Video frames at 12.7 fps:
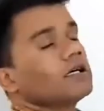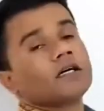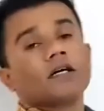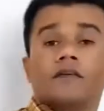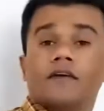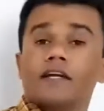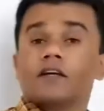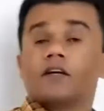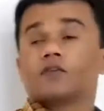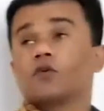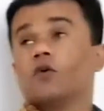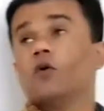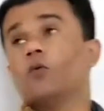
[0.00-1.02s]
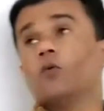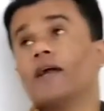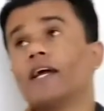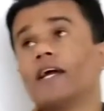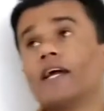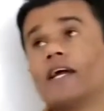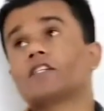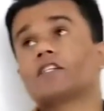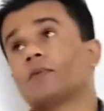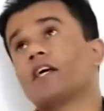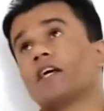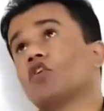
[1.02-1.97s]
Right? So when I explain
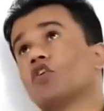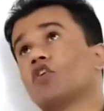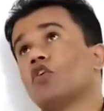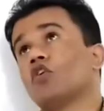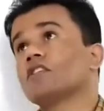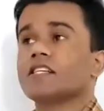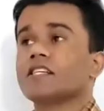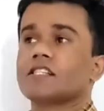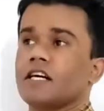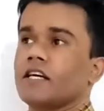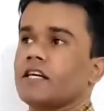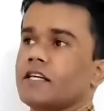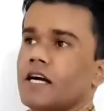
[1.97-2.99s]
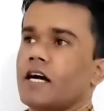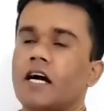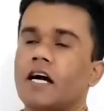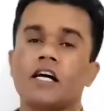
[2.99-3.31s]
those things, I use